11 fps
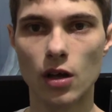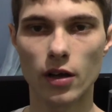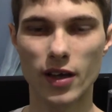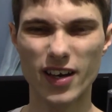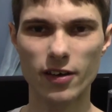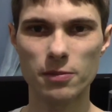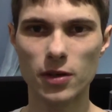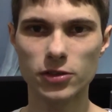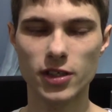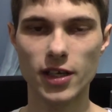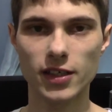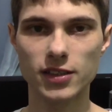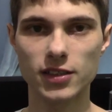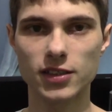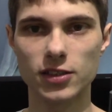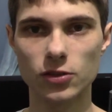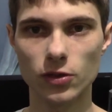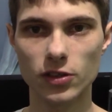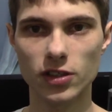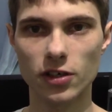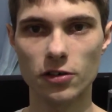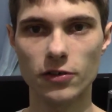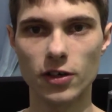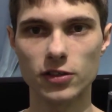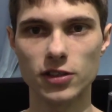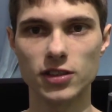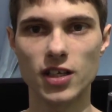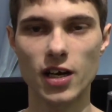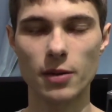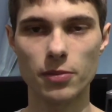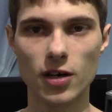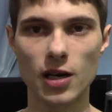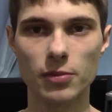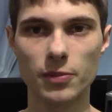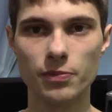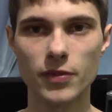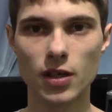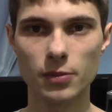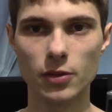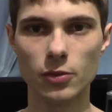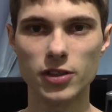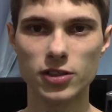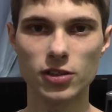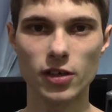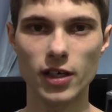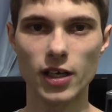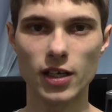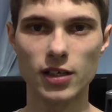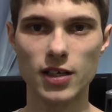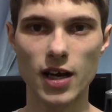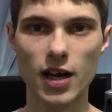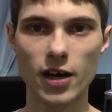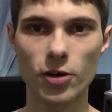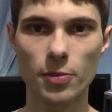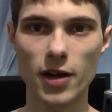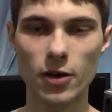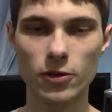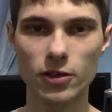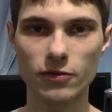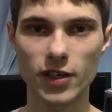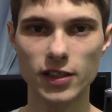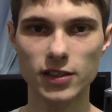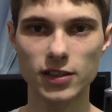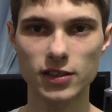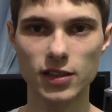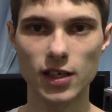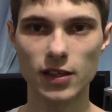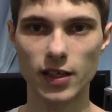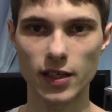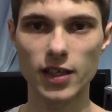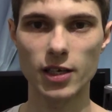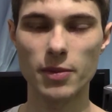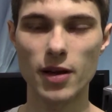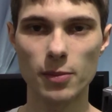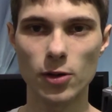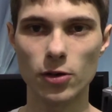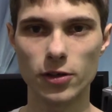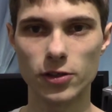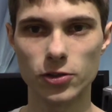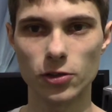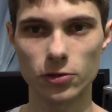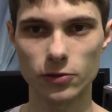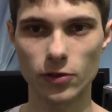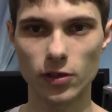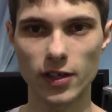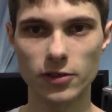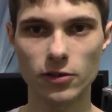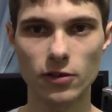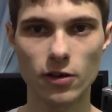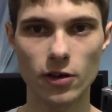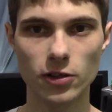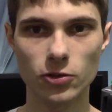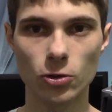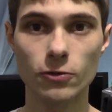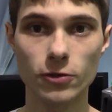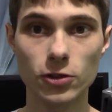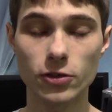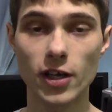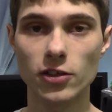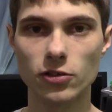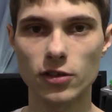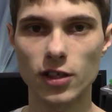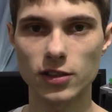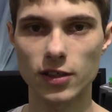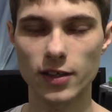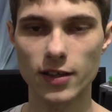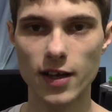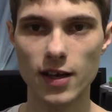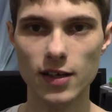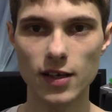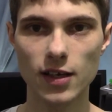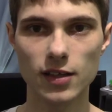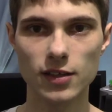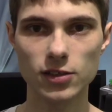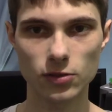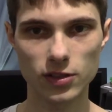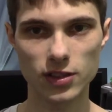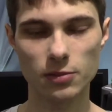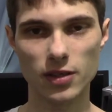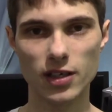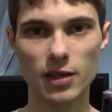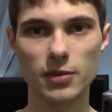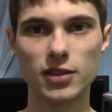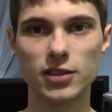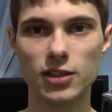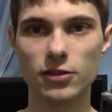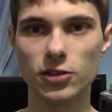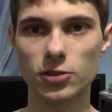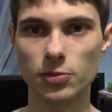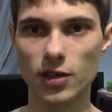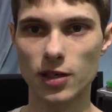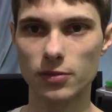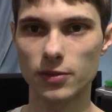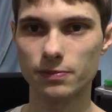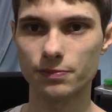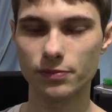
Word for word: Okay, now in most cases, this noise and interference is not a problem. But when you start getting into higher power devices, like think about motor controllers for electric cars, or for trains or things like that, this noise can become a serious problem.